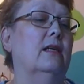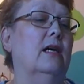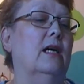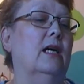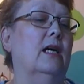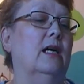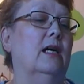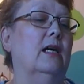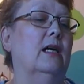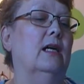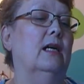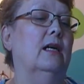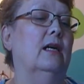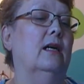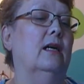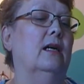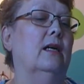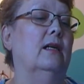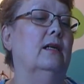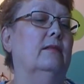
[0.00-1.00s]

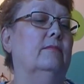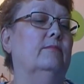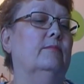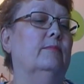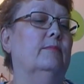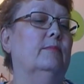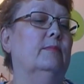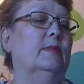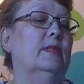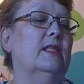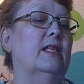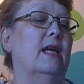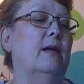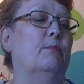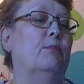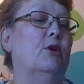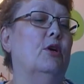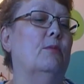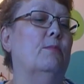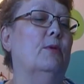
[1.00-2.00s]
uh, is
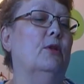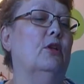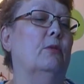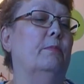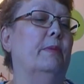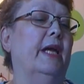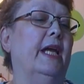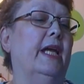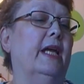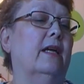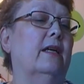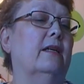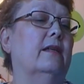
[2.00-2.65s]
that purple or pink?